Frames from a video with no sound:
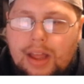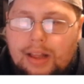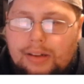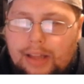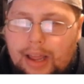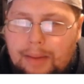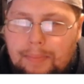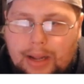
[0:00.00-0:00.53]

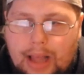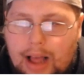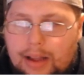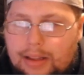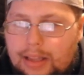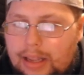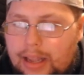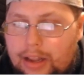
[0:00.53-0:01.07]
Land
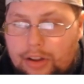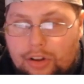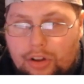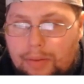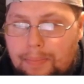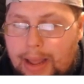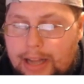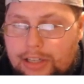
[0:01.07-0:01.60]
McConkey,
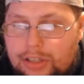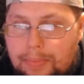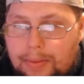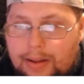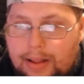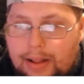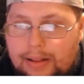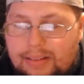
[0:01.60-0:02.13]
good matchup
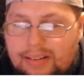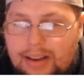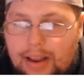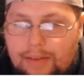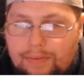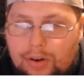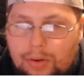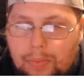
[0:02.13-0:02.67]
against
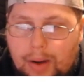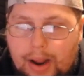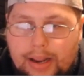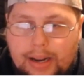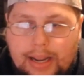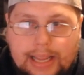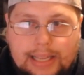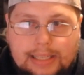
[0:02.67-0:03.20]
Denver, right?
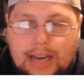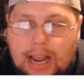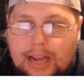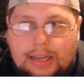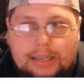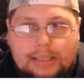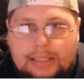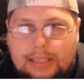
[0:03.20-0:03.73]
He's not
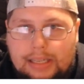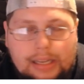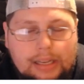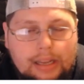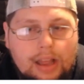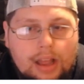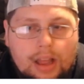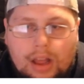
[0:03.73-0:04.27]
going to see
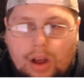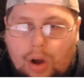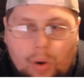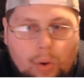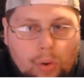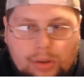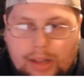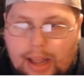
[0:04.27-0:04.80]
a
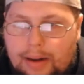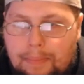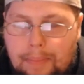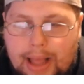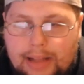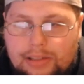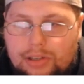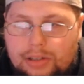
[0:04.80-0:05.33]
whole lot of
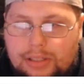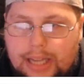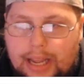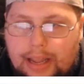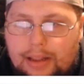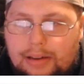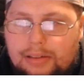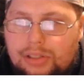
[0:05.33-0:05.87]
Pat
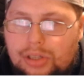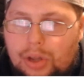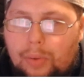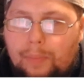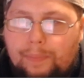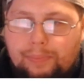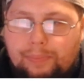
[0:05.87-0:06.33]
Surtain, so